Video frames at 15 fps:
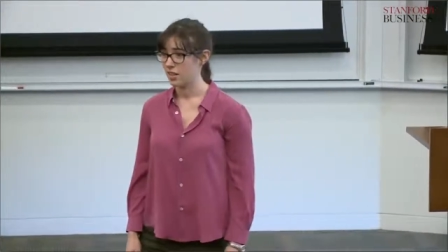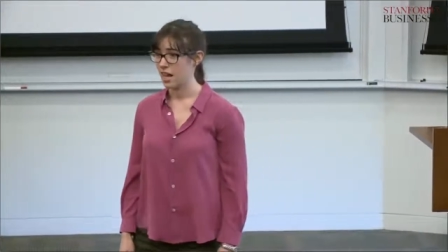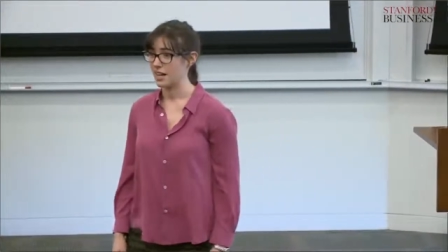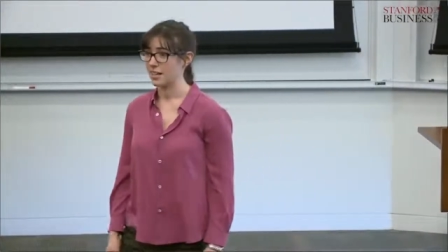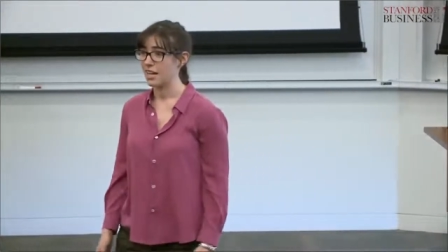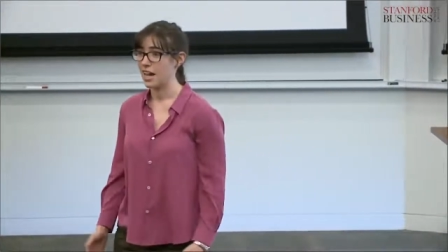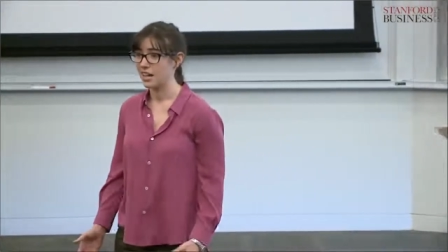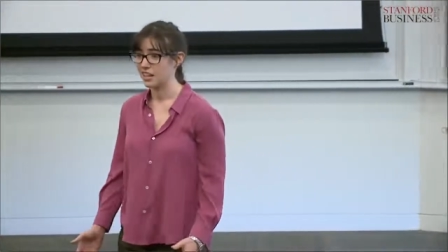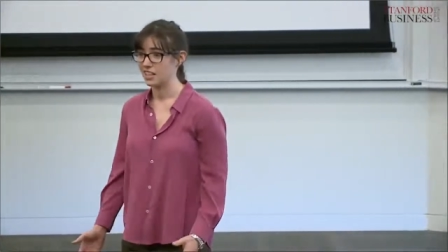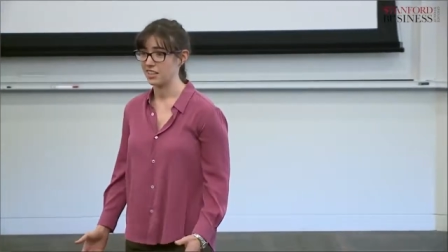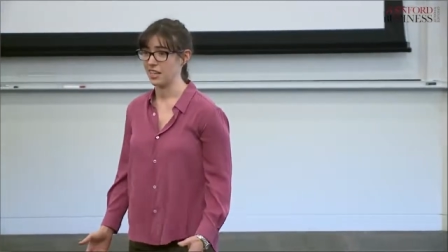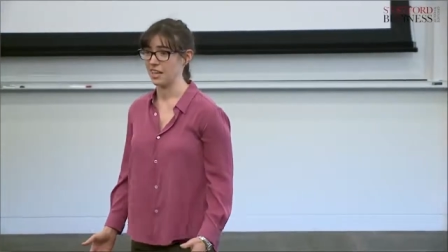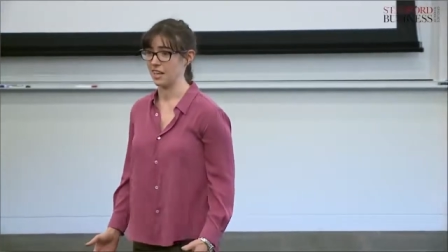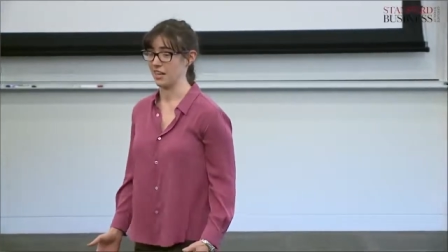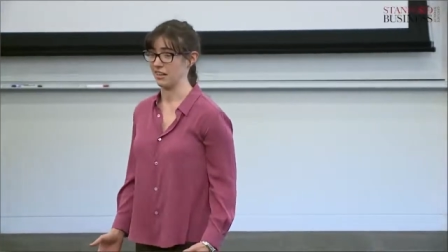and
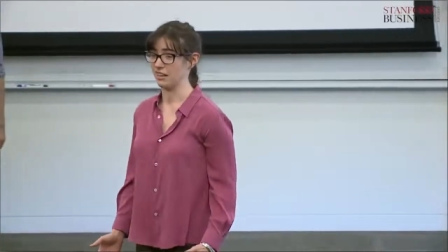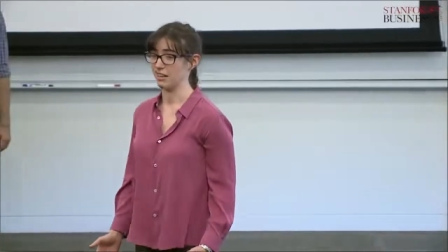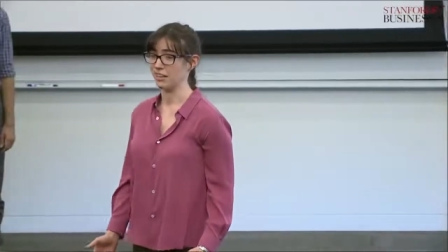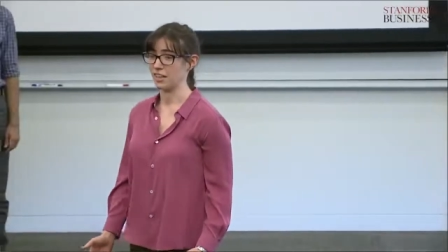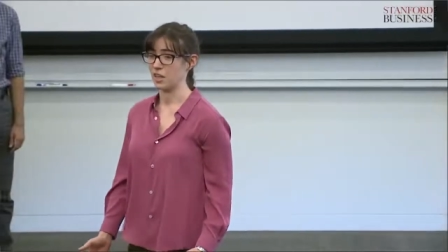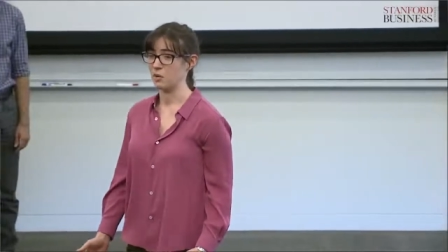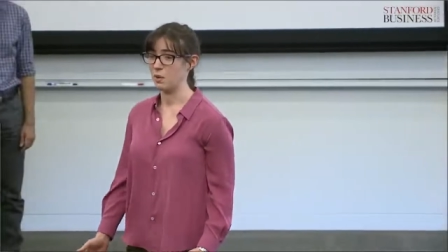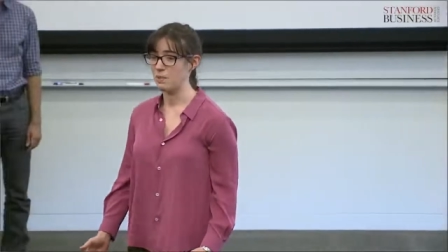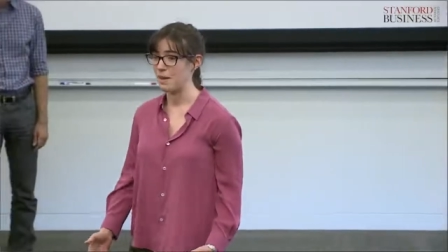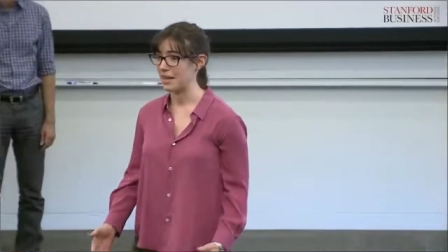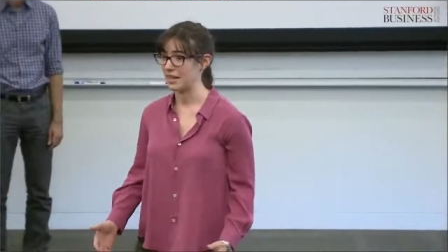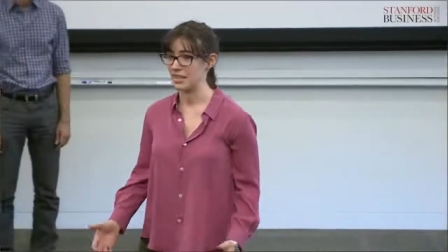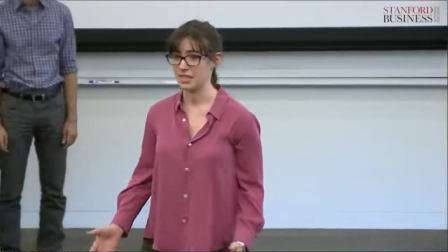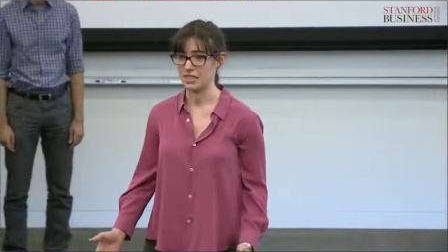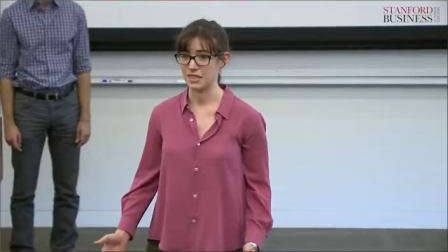calculating, can we make
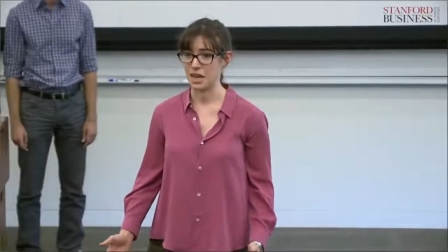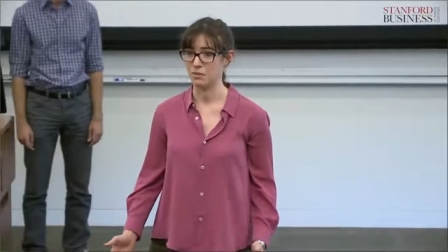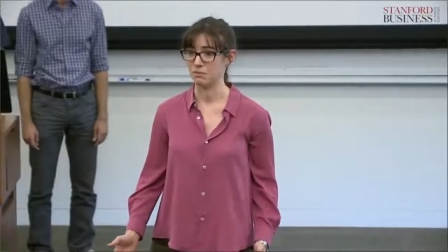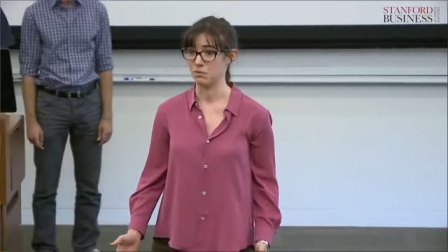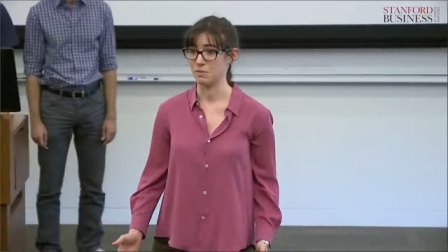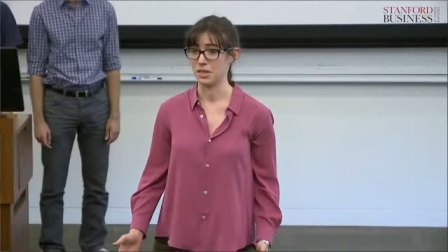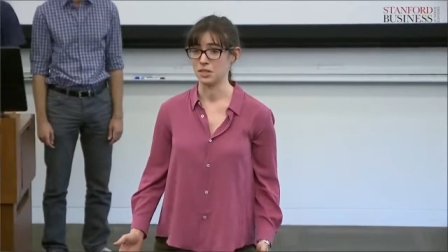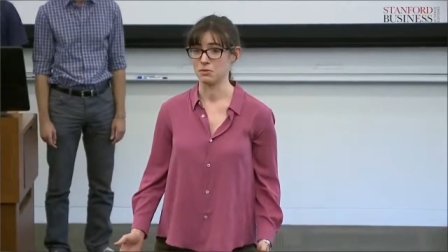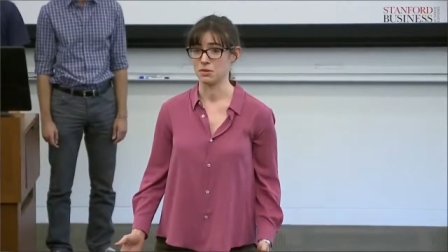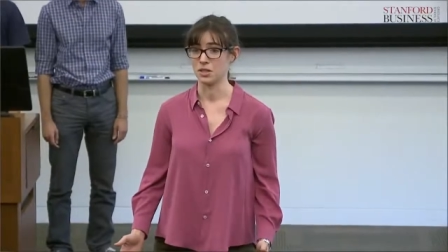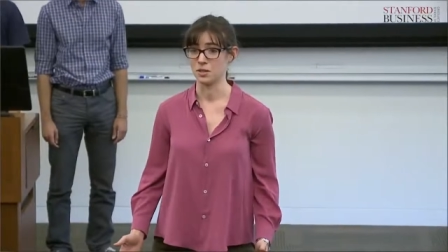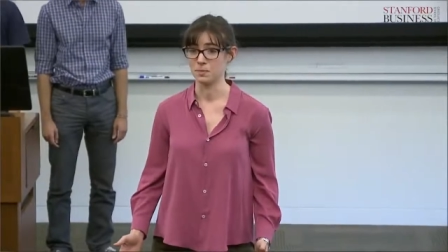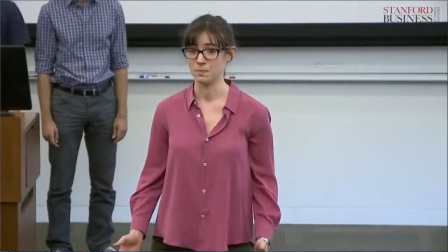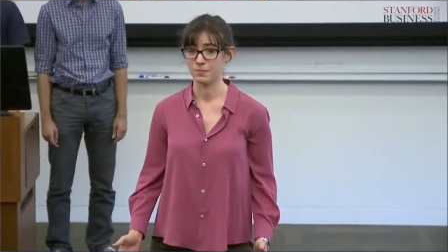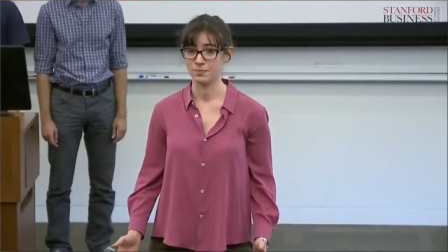an escape from this
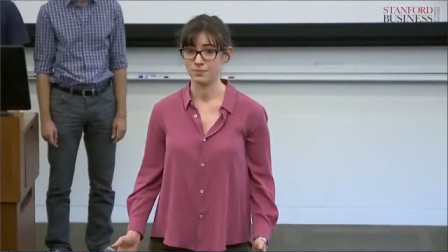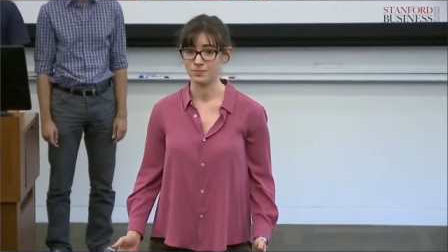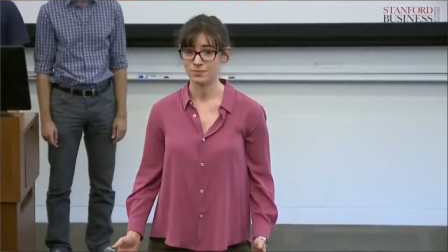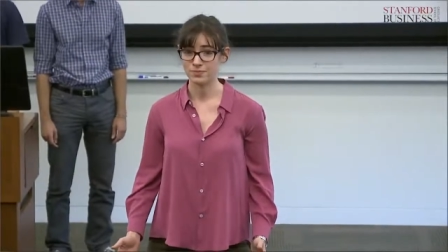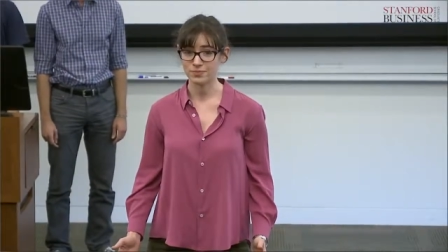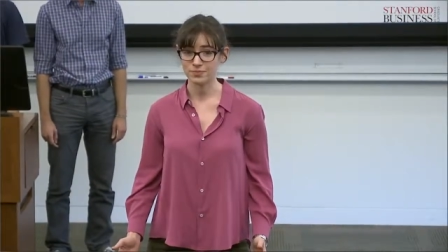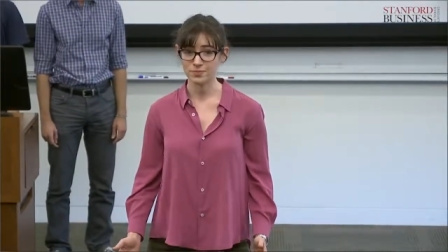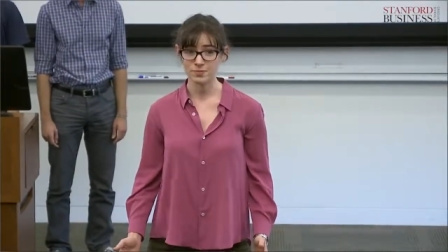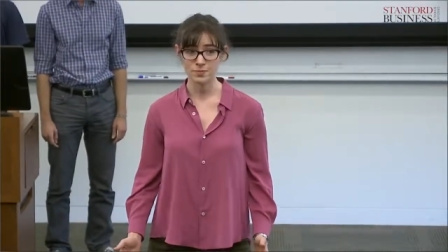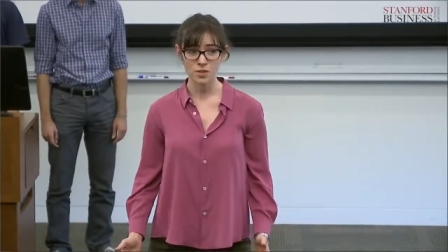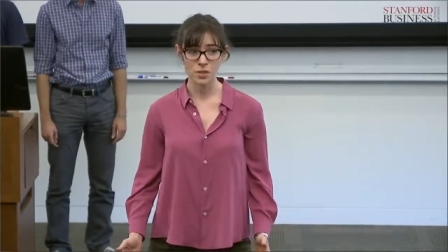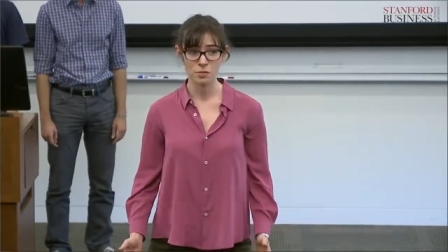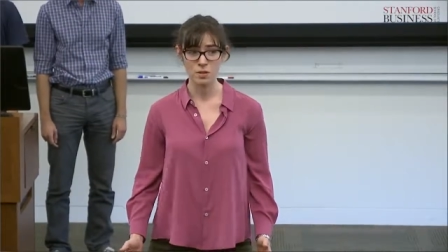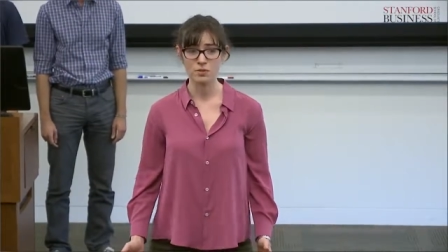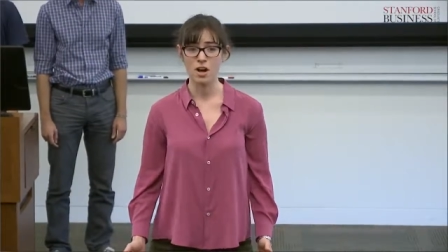room?
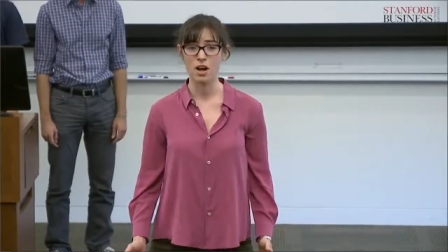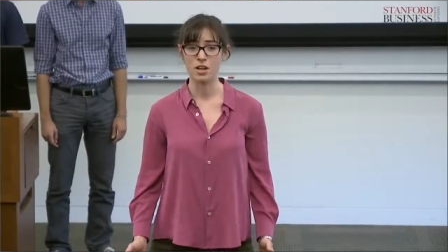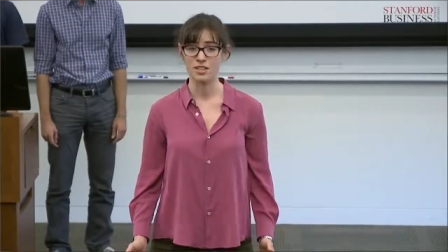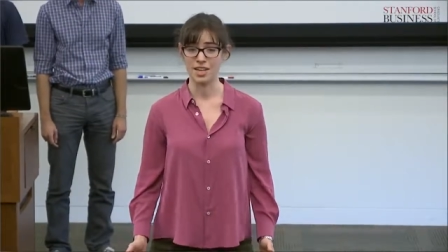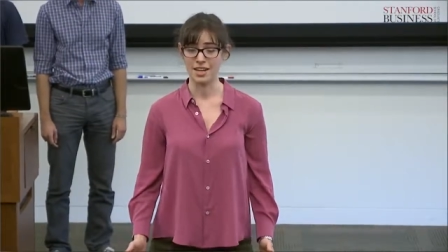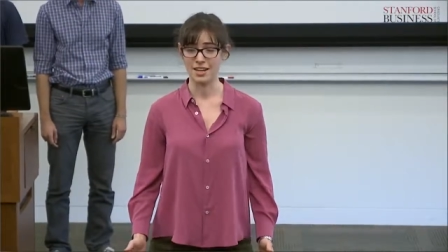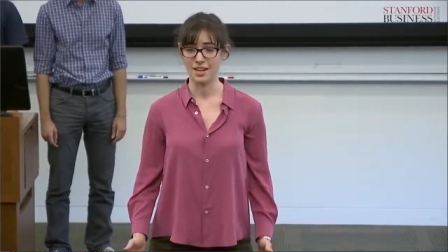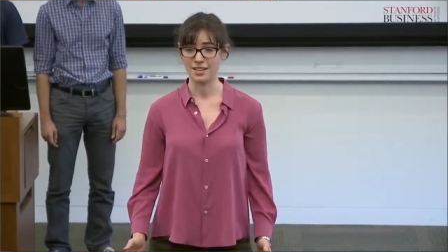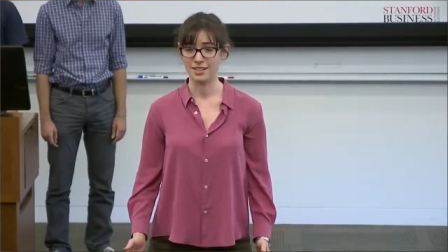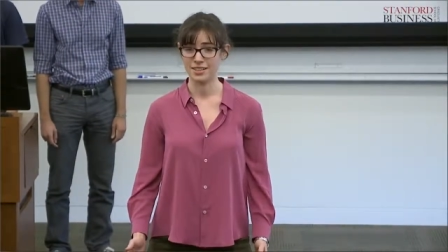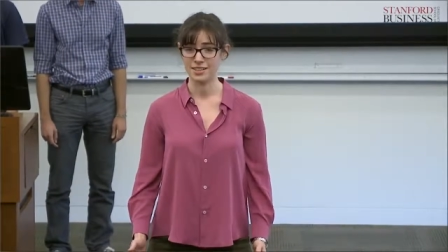We've all done it.